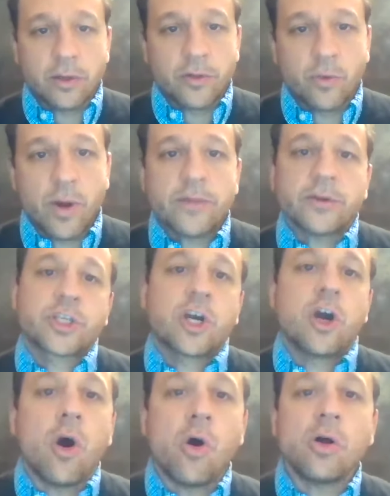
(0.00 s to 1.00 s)
weather's
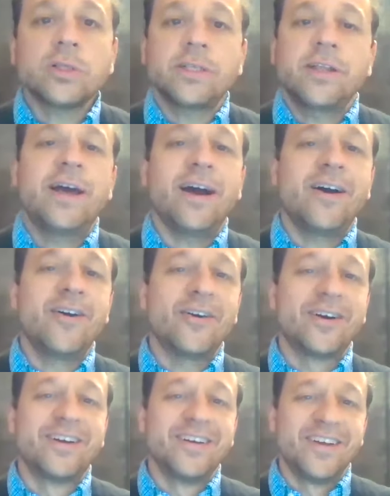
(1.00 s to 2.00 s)
cold
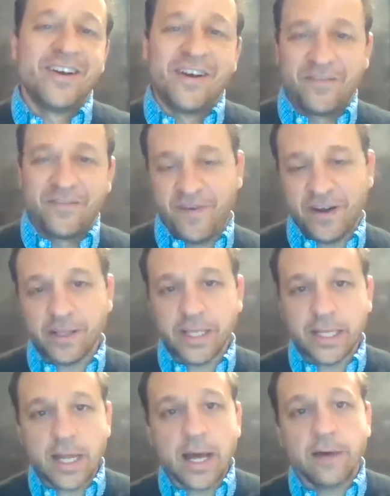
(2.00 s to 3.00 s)
now. Funnily
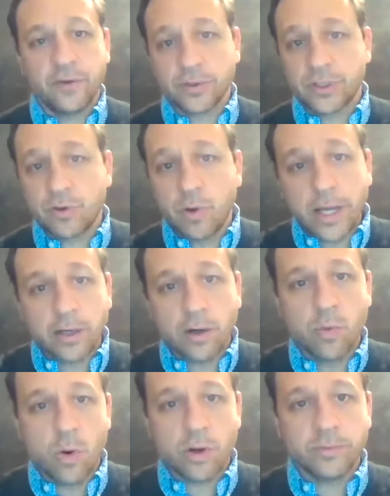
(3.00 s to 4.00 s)
enough, it was quite a
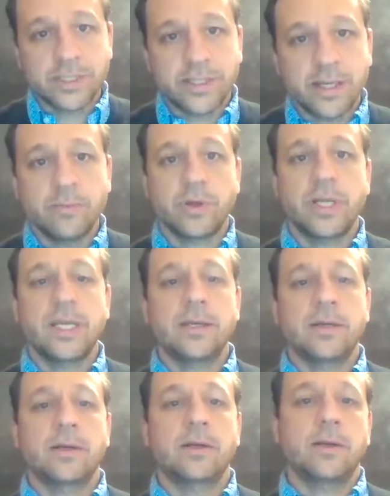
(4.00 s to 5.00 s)
warm December
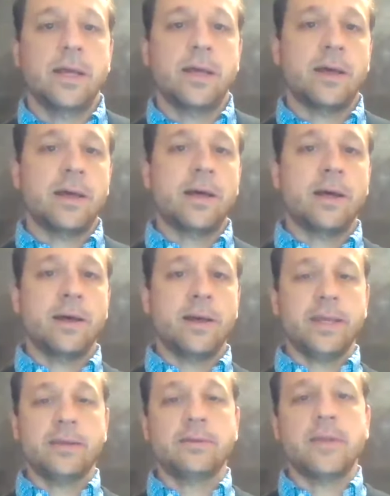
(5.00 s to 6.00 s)
here
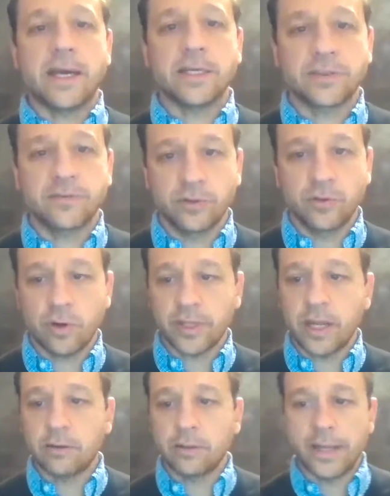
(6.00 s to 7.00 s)
in Asheville, North
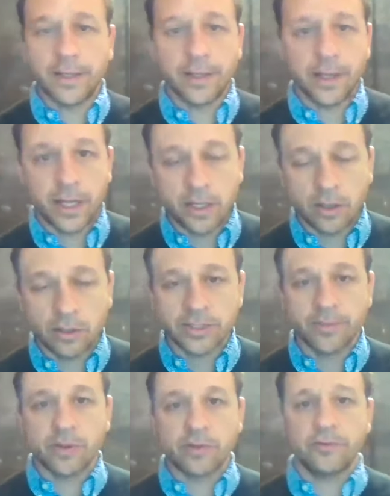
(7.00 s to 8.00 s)
Carolina. And I know
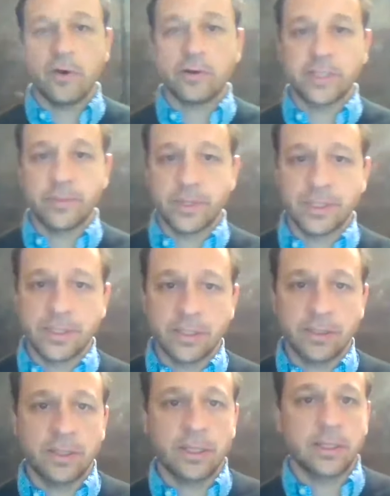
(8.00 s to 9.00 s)
some other folks have been
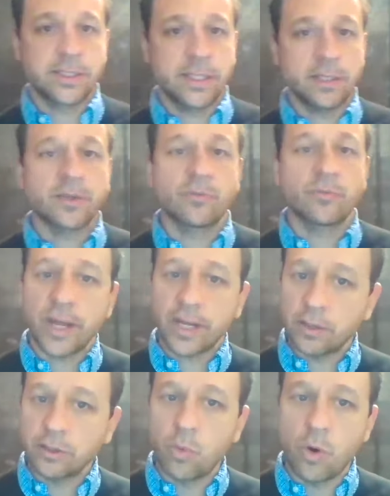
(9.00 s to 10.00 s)
seeing some
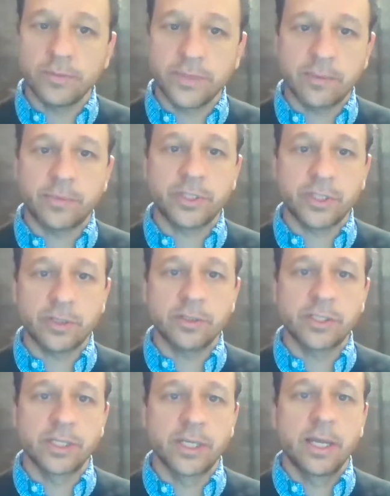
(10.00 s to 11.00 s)
record warm temperatures.